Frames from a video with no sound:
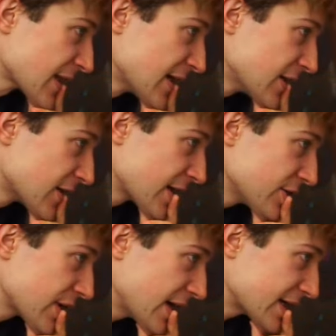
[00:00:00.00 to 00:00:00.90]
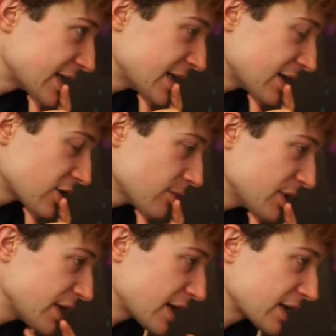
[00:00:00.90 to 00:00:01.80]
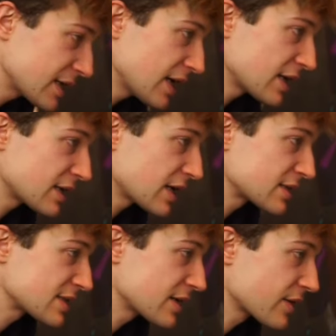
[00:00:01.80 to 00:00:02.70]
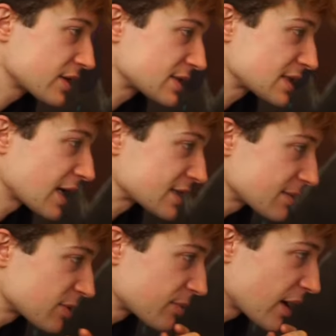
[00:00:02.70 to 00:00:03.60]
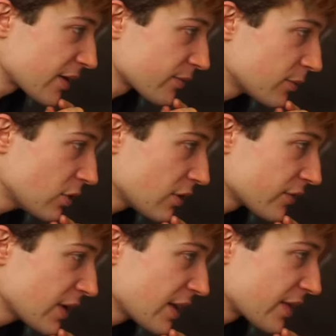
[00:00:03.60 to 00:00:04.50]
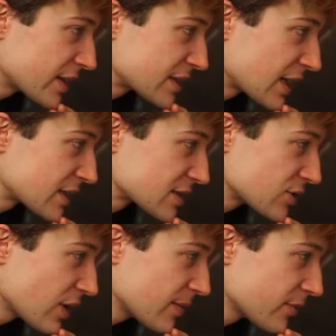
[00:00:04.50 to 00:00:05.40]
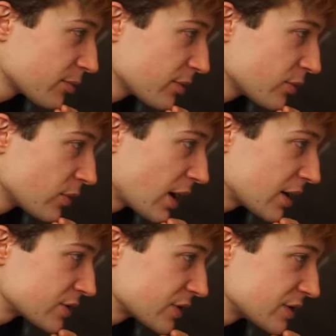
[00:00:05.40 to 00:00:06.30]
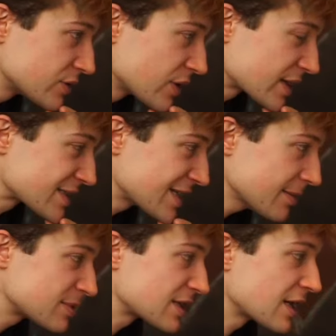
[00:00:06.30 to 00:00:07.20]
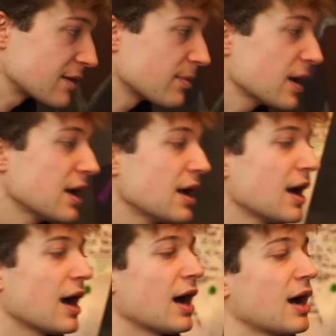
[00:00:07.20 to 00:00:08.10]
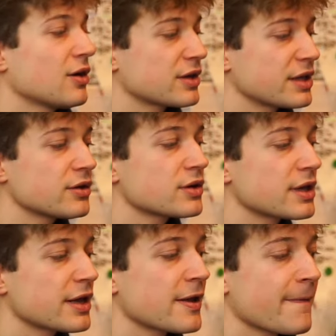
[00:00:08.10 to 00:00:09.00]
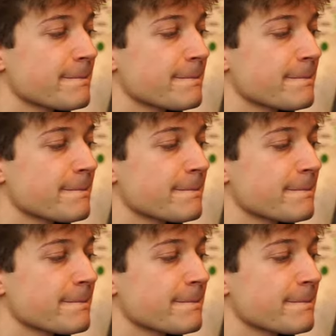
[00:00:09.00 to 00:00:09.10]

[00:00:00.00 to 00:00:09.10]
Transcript: Okay, I can completely understand that it's accepting, but I have more of that kind of so helpful people who aren't ready to accept help. Okay.